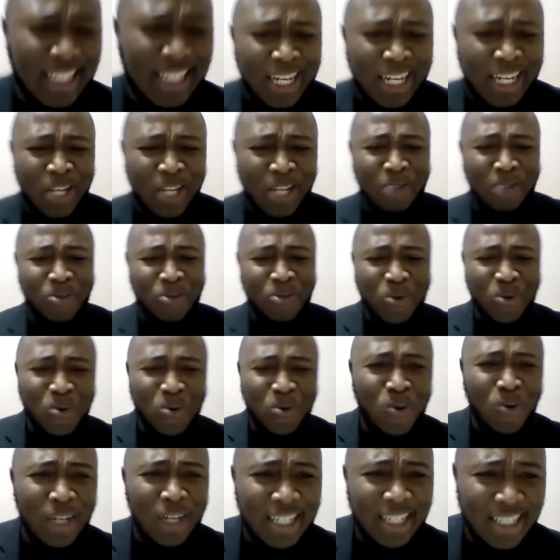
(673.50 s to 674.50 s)
any of you
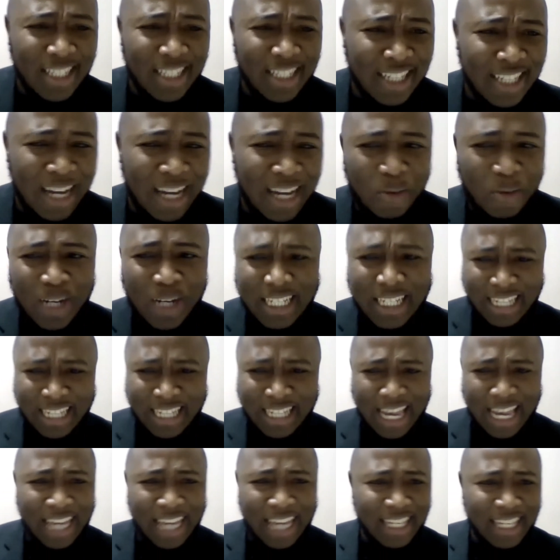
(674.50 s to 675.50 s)
who understand what it's
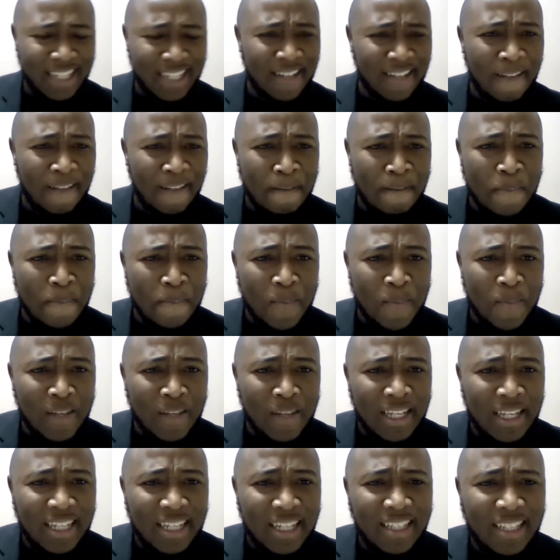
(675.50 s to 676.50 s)
like
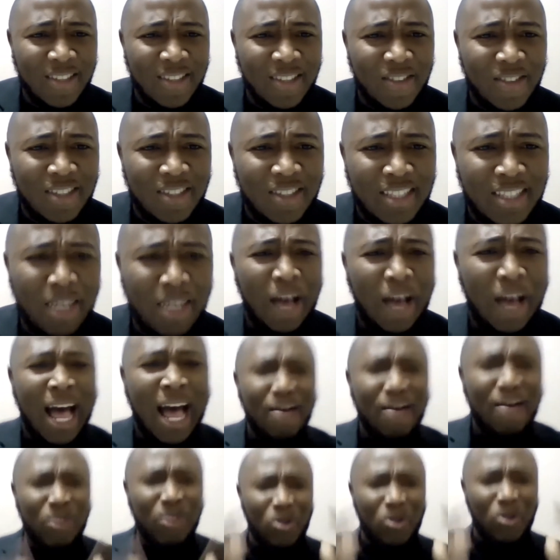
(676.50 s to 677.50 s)
to
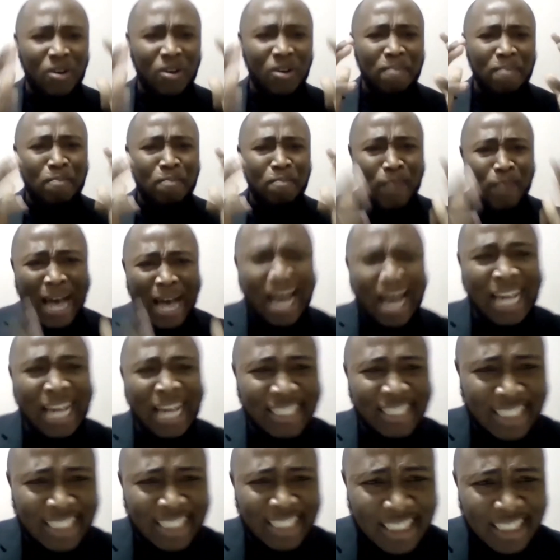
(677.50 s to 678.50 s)
have your
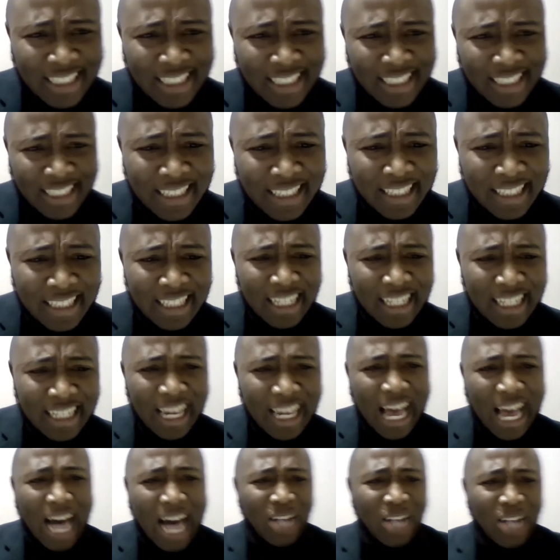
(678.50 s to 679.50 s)
past
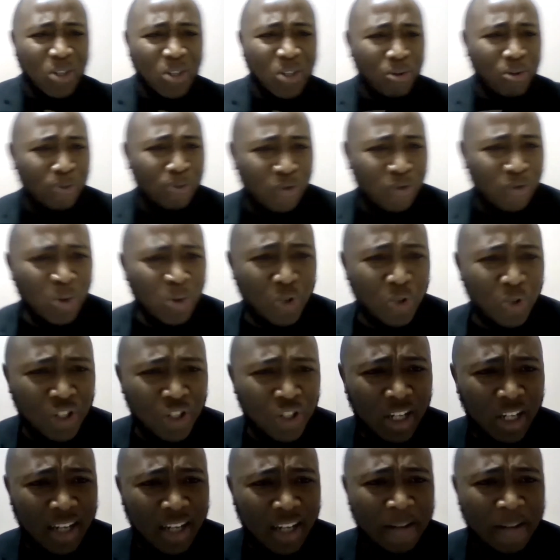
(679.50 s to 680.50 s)
and your
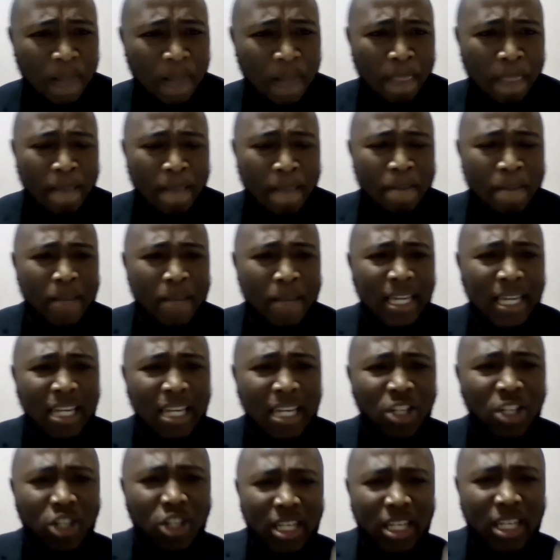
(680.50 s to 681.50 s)
future.
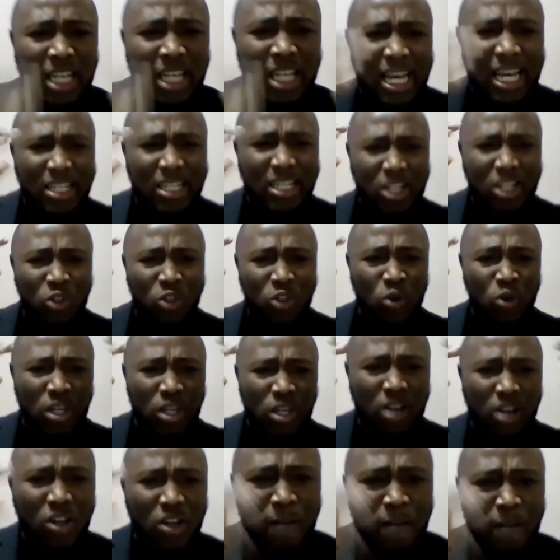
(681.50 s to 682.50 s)
It's as though
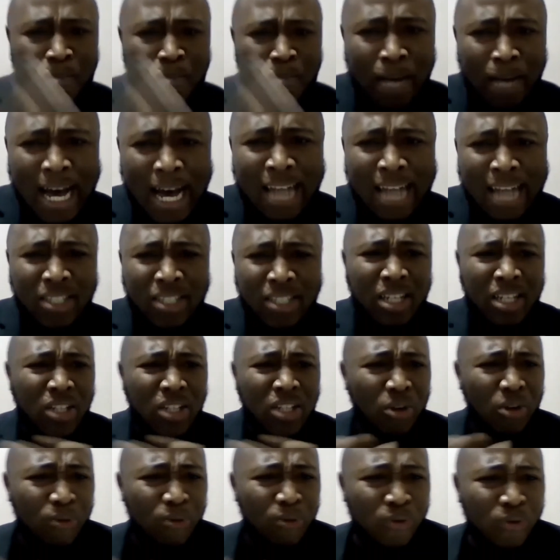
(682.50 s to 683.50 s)
your, your past and
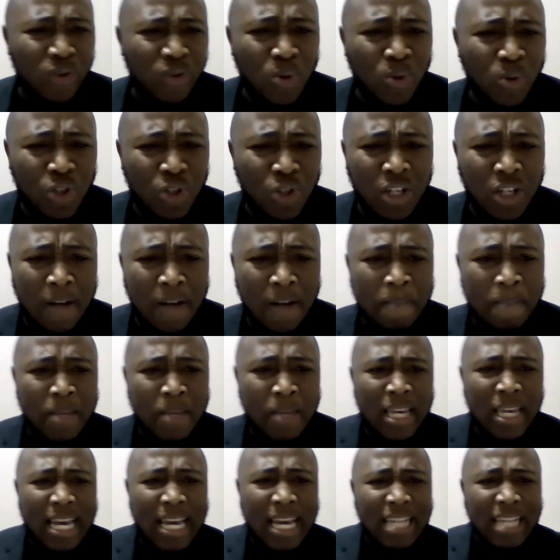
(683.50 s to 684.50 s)
your future
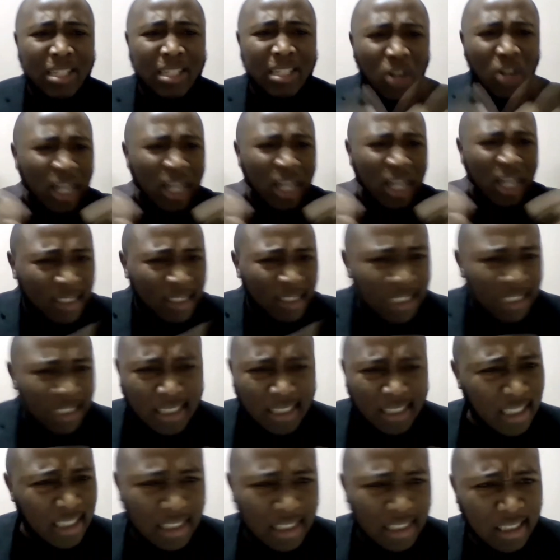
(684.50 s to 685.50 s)
is looking
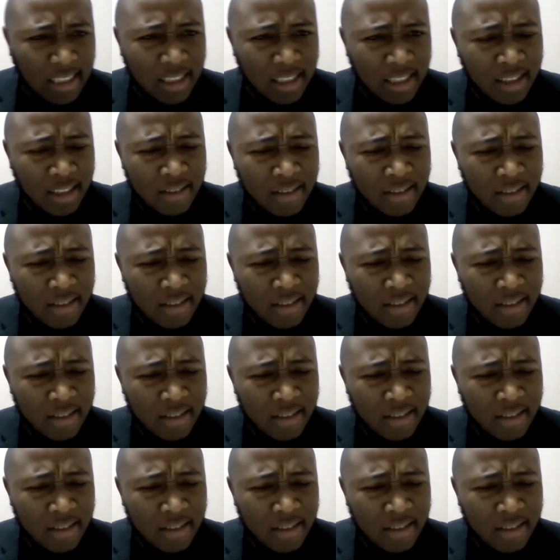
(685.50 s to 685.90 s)
uncertain.